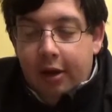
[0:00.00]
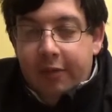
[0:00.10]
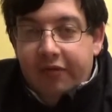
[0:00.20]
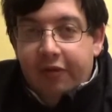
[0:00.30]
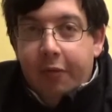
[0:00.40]

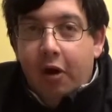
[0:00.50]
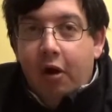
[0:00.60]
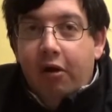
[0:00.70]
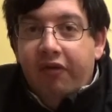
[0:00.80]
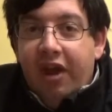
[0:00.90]
from a
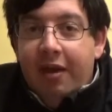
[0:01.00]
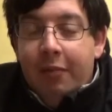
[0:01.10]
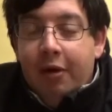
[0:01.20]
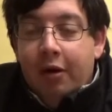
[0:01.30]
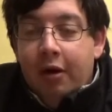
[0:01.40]
Hall of
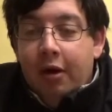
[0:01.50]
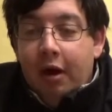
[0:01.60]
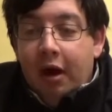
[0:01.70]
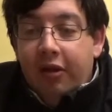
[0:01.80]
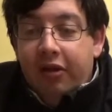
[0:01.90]
Famer,
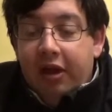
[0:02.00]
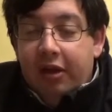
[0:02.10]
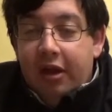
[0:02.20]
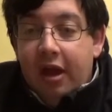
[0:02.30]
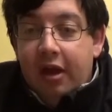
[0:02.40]
I
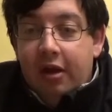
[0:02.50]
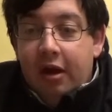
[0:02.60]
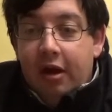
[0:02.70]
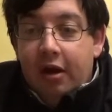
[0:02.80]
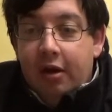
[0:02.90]
think
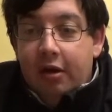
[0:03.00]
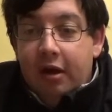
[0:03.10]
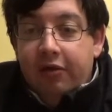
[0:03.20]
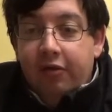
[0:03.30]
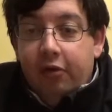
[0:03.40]
that
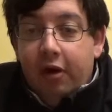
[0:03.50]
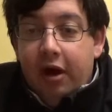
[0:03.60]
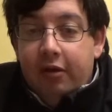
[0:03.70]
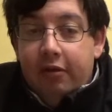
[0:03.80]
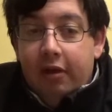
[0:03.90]
he's
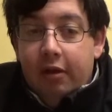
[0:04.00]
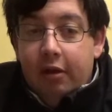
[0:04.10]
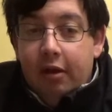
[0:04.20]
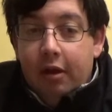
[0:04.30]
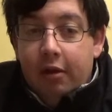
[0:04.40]
correct,
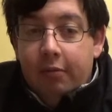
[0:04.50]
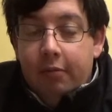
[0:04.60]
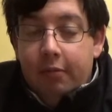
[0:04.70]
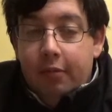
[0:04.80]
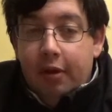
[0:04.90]
and
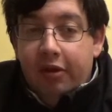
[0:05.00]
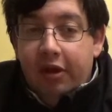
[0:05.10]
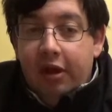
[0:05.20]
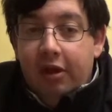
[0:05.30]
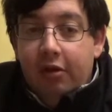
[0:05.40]
I
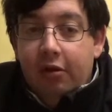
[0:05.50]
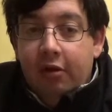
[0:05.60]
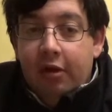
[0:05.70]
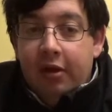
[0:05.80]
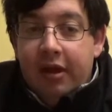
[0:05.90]
think he'll
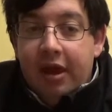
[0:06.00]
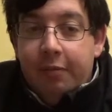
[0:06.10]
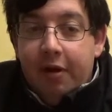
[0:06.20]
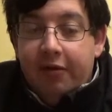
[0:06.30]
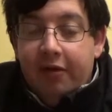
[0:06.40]
agree that
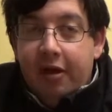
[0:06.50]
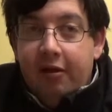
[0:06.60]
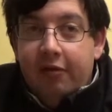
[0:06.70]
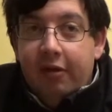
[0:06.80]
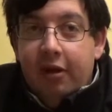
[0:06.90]
Dak Prescott
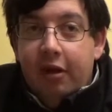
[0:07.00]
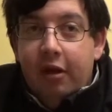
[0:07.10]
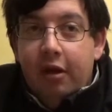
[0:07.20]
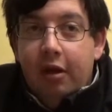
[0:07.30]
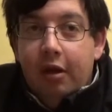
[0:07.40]
is the
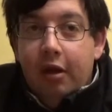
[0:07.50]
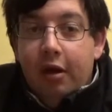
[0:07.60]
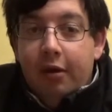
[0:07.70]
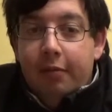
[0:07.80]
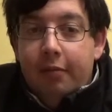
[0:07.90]

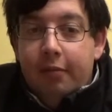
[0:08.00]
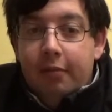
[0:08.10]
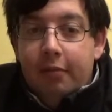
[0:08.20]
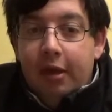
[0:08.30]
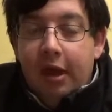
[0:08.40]

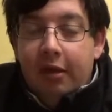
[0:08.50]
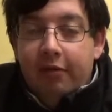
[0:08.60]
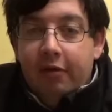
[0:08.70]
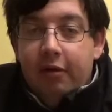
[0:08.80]
answer.